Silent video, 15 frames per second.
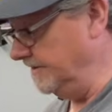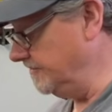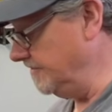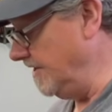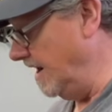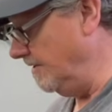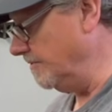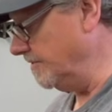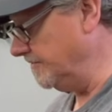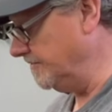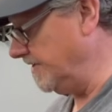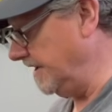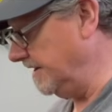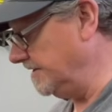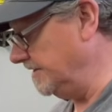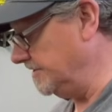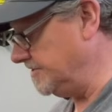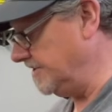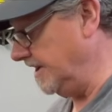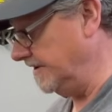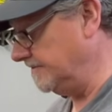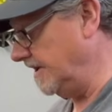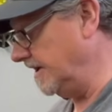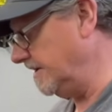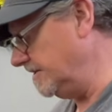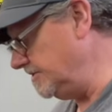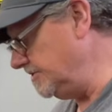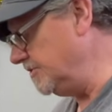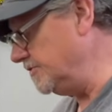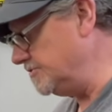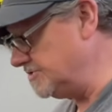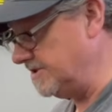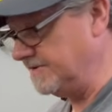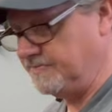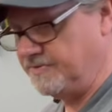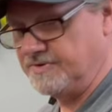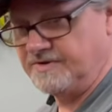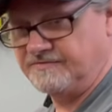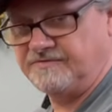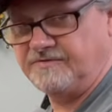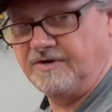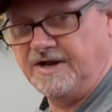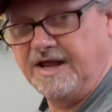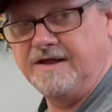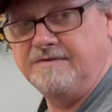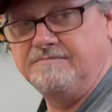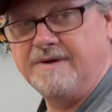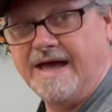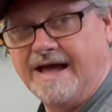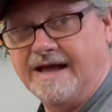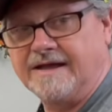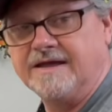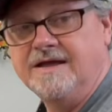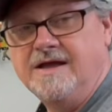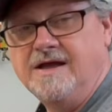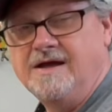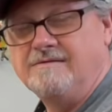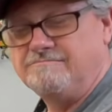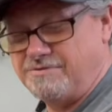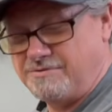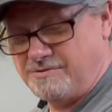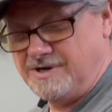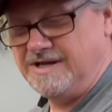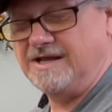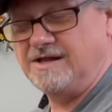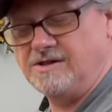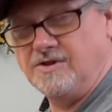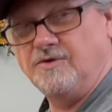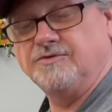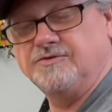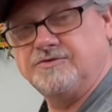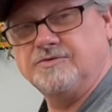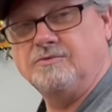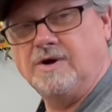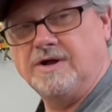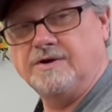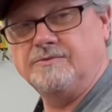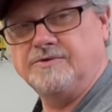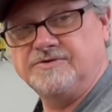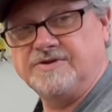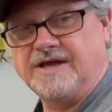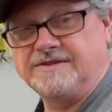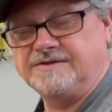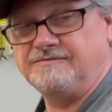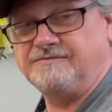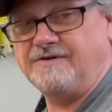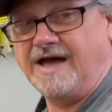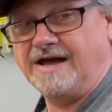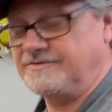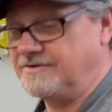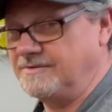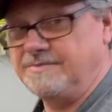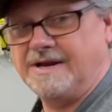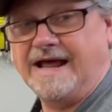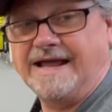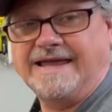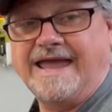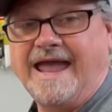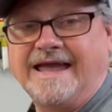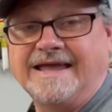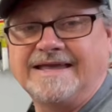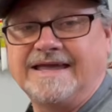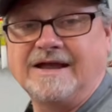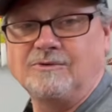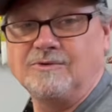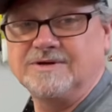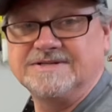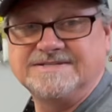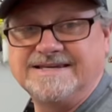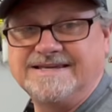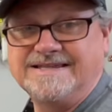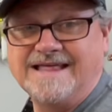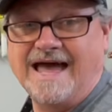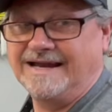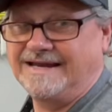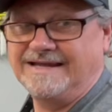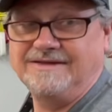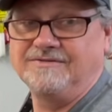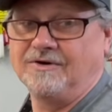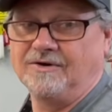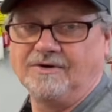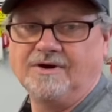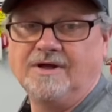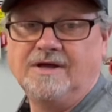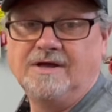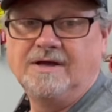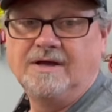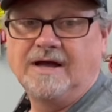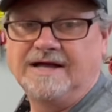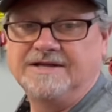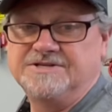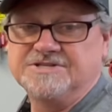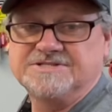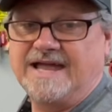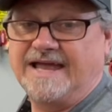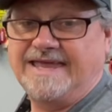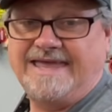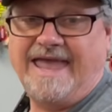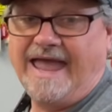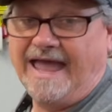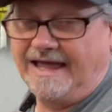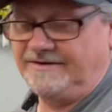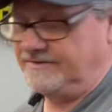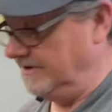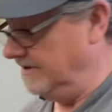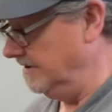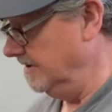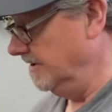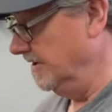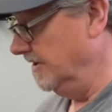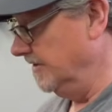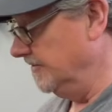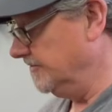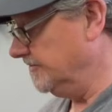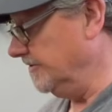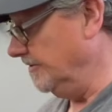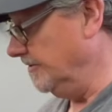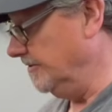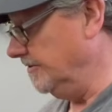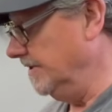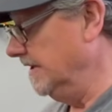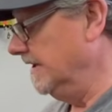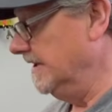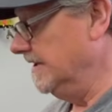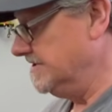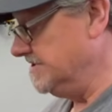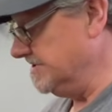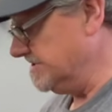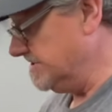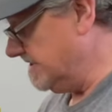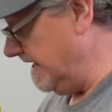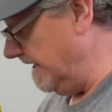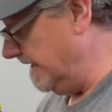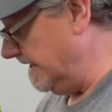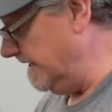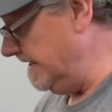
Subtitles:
it's not worth taking a chance. I can usually put a front end back pretty close to what it was at the factory, but I can't guarantee that either. I can't. So just take it